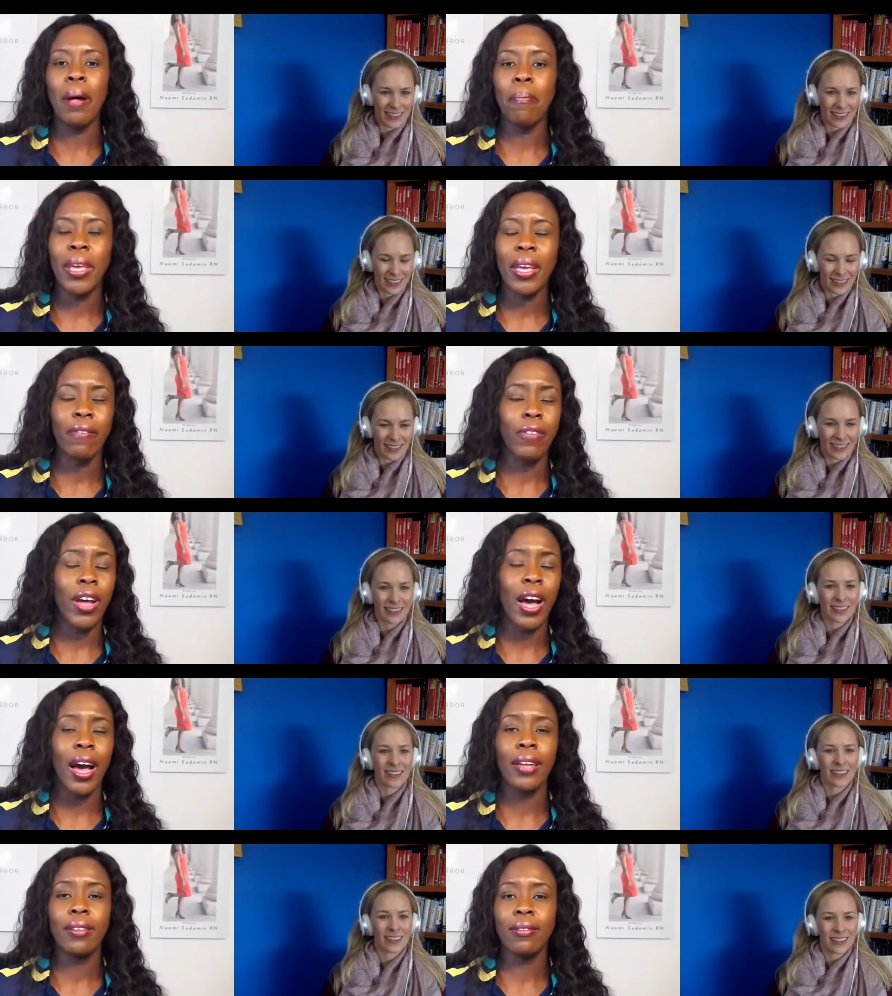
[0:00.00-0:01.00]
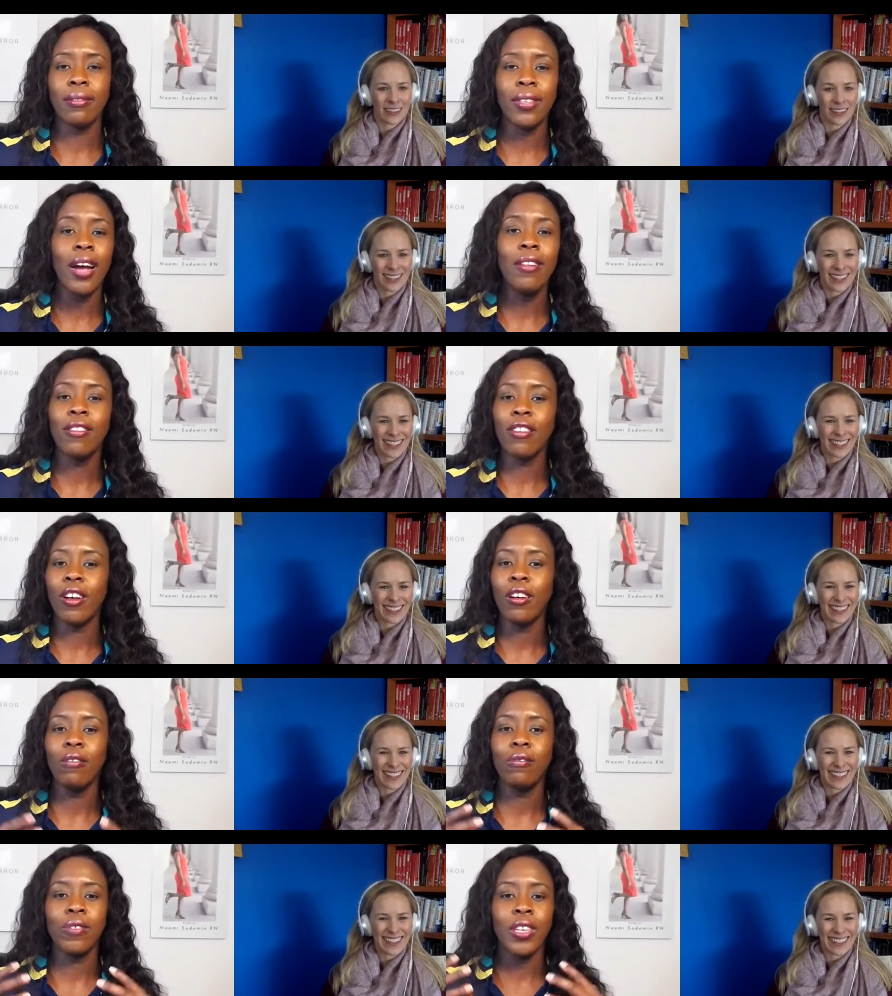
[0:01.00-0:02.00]
Speaker 1: me. I've got tons
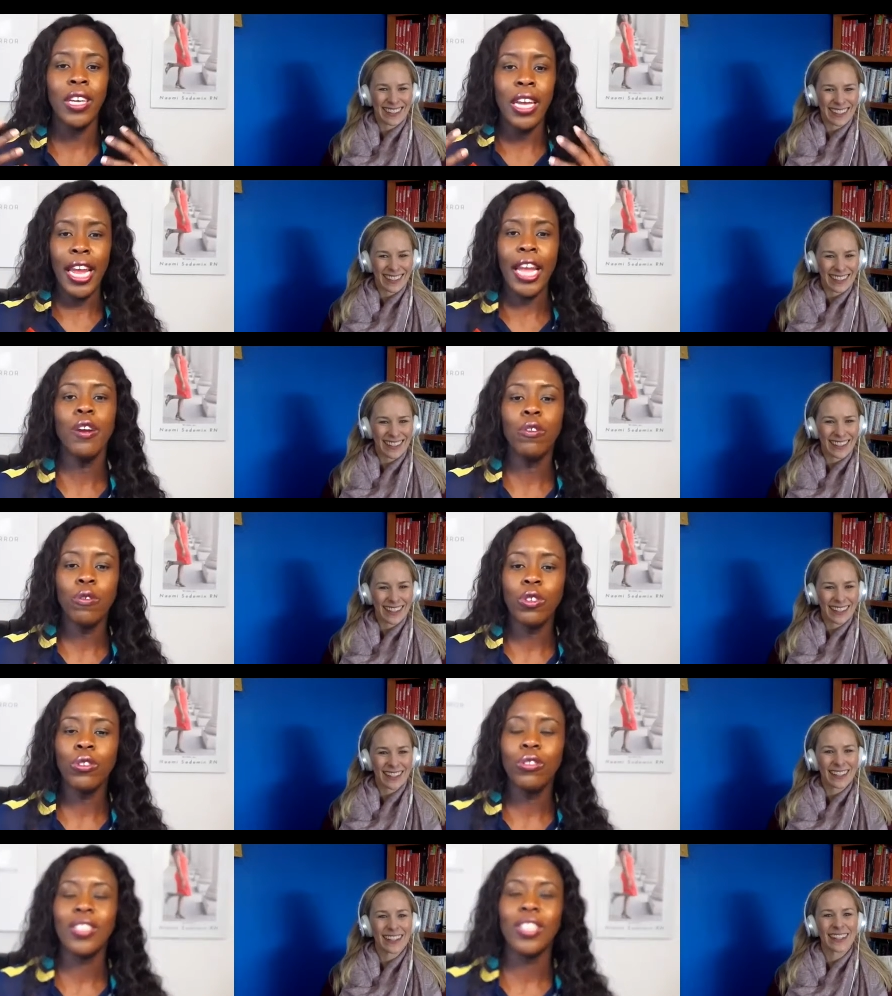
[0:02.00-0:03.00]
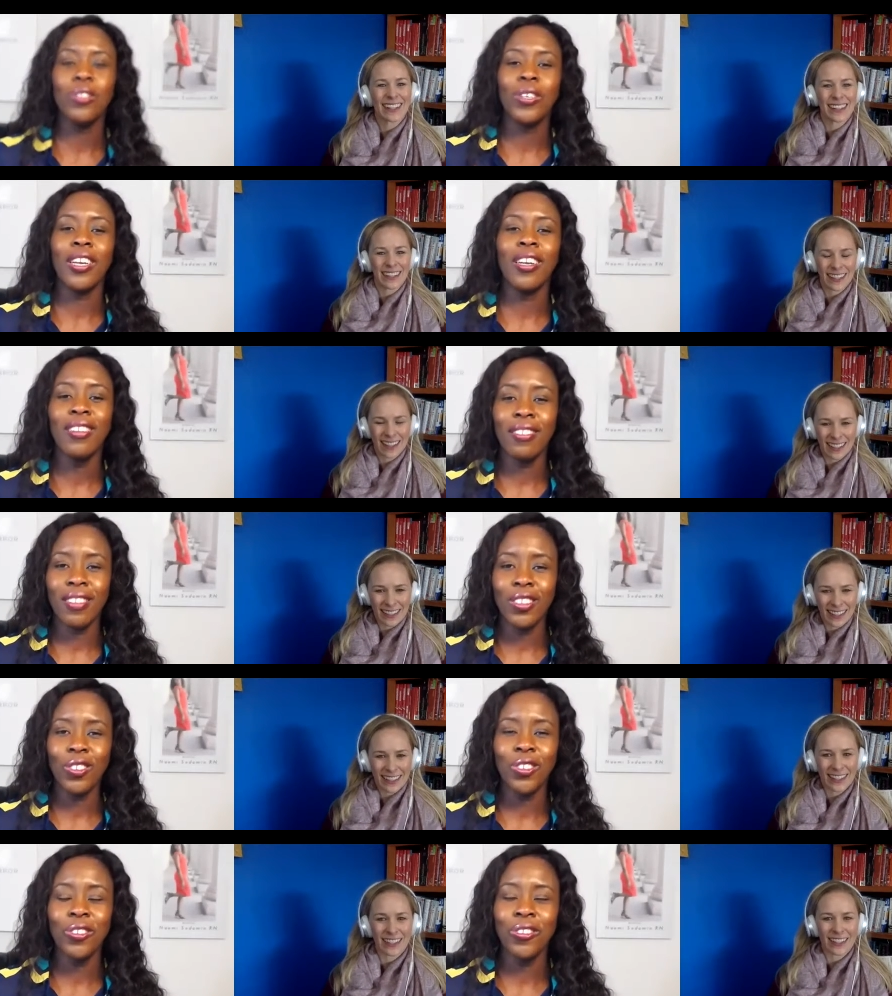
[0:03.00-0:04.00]
of interviews that you can listen
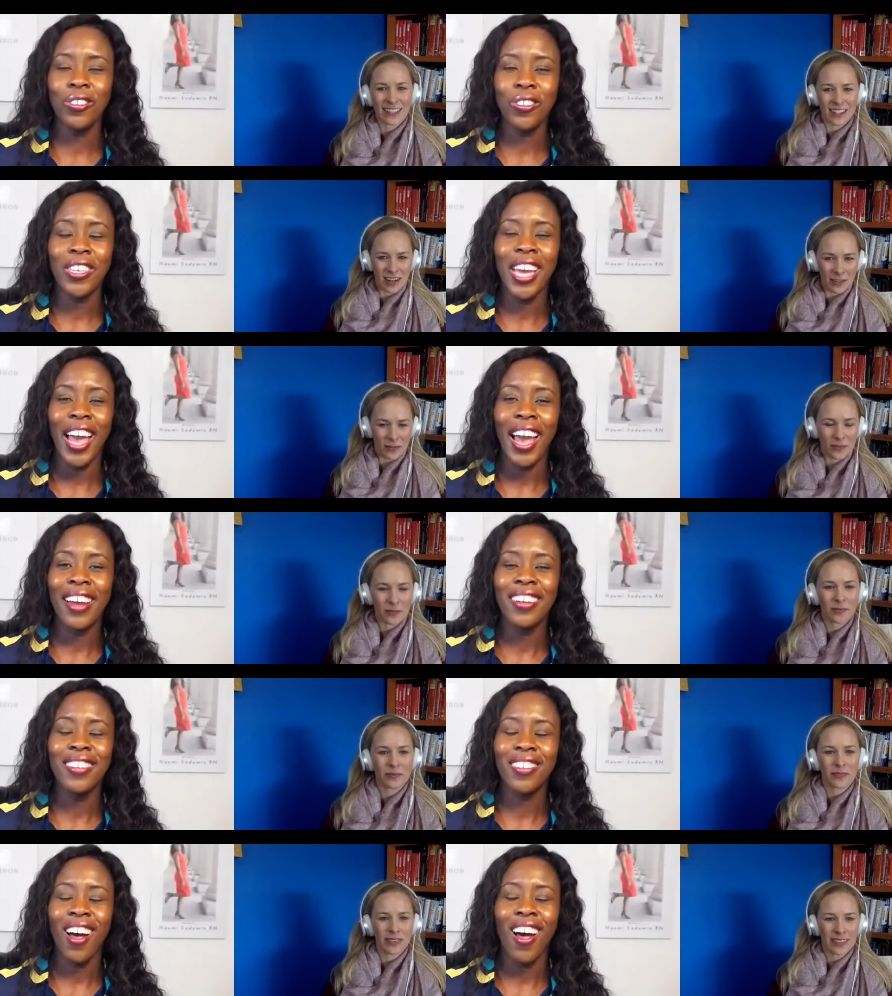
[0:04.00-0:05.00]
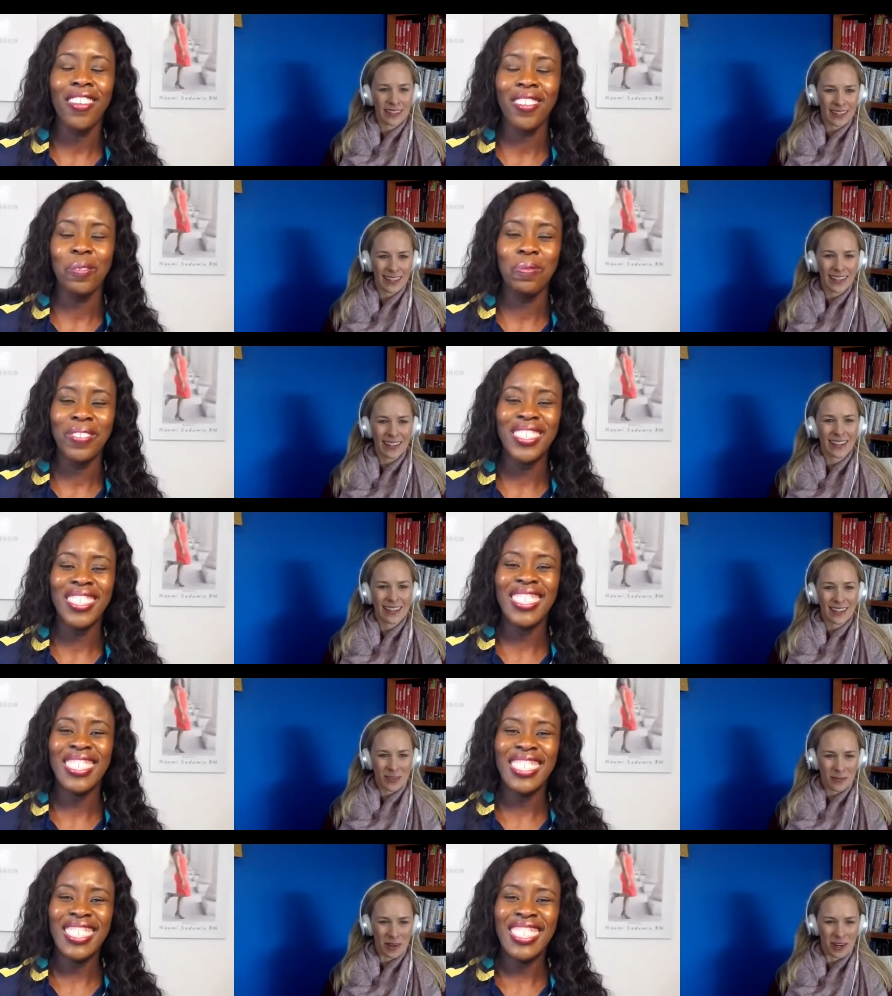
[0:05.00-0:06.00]
to. So yeah, it's awesome.
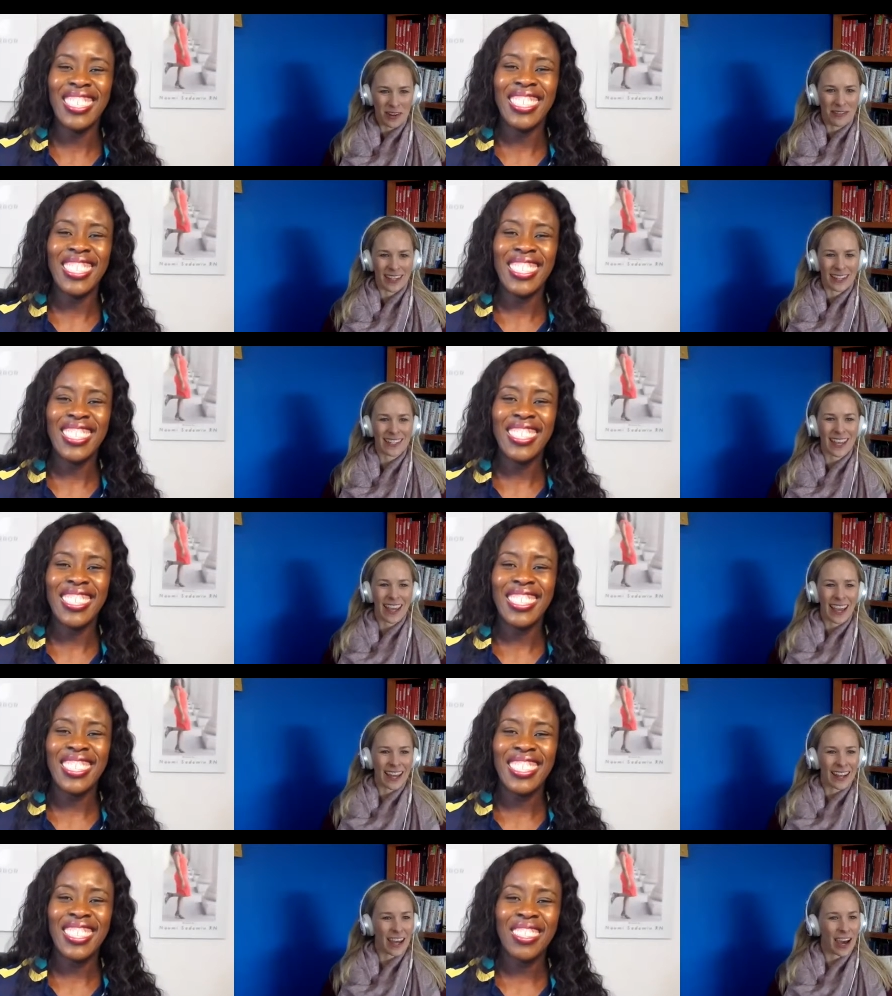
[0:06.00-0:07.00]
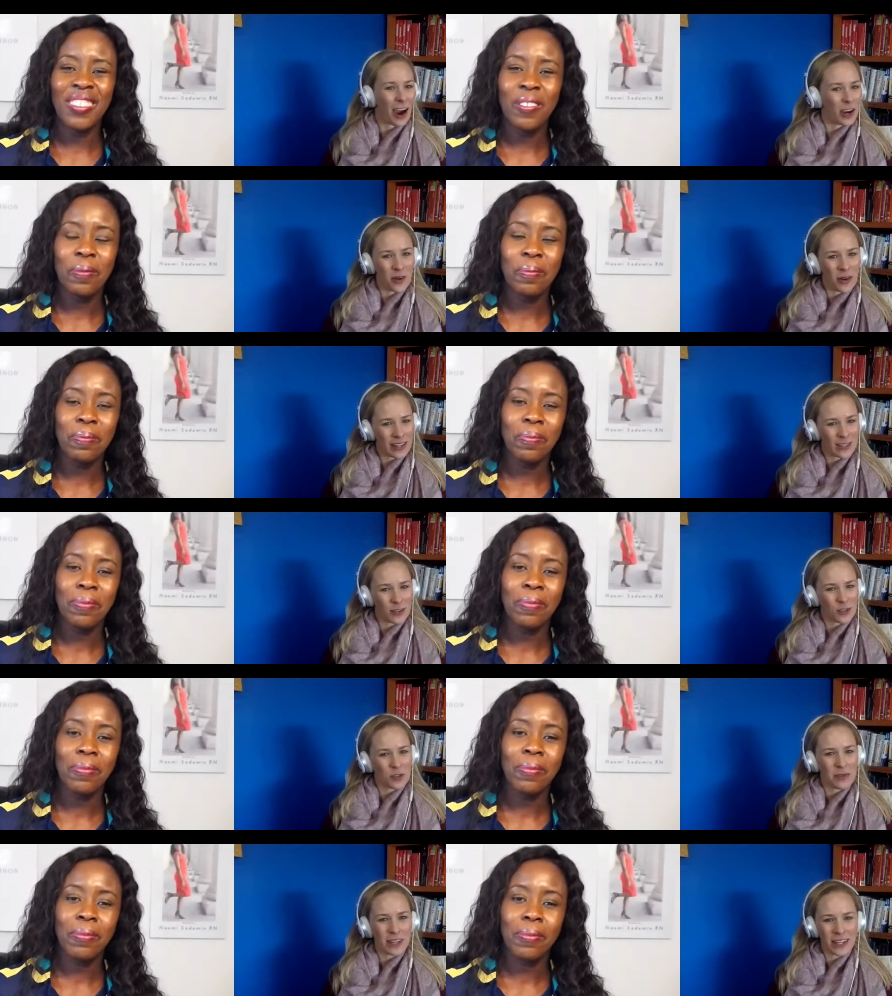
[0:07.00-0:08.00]
Speaker 2: Perfect. And are you on
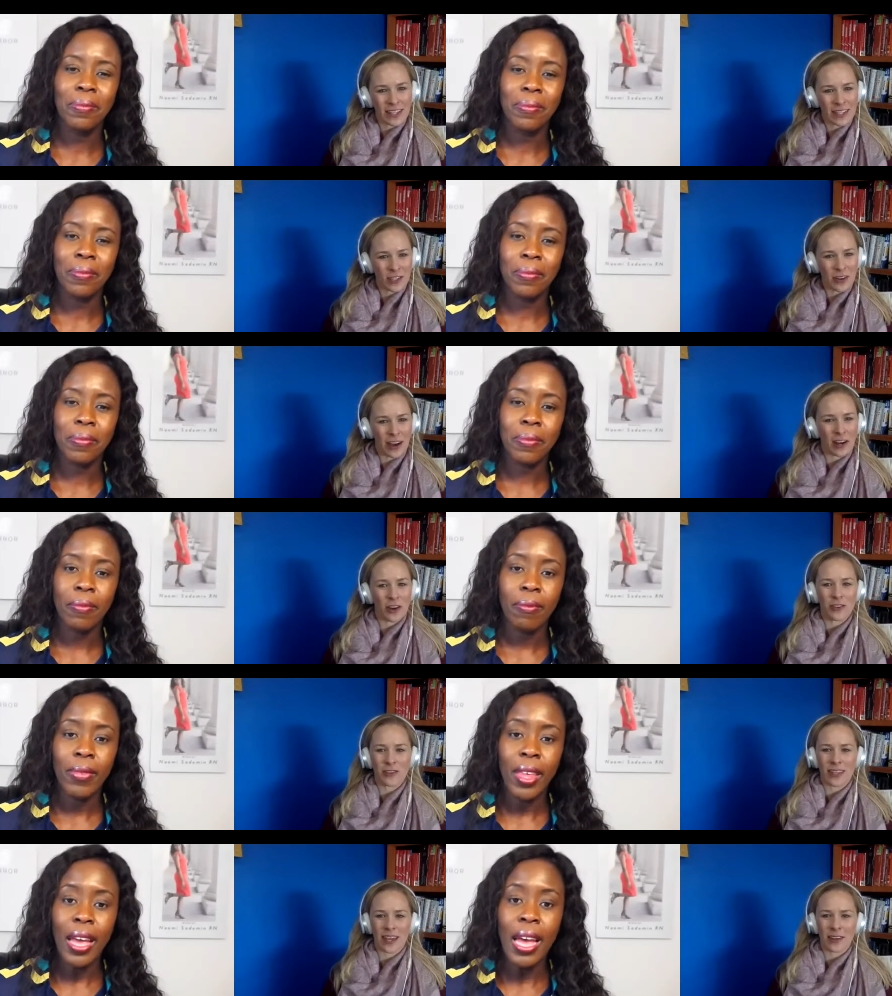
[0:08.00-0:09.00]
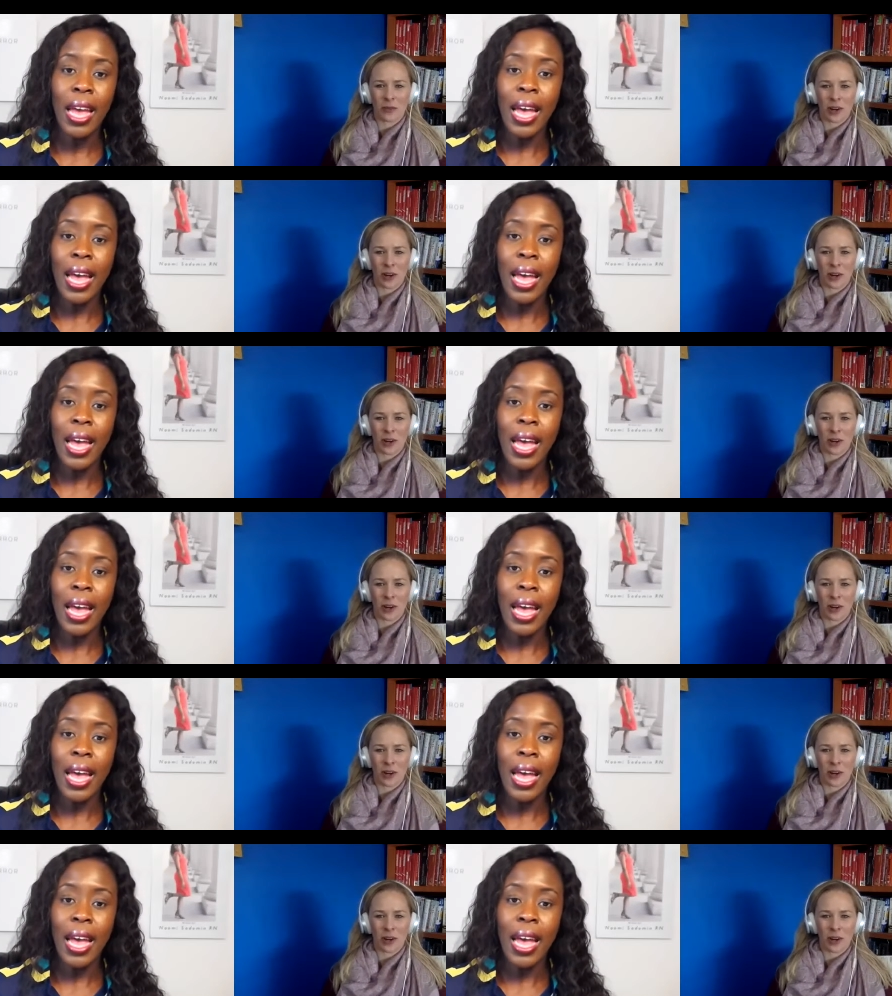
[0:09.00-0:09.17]
social media too? I know you said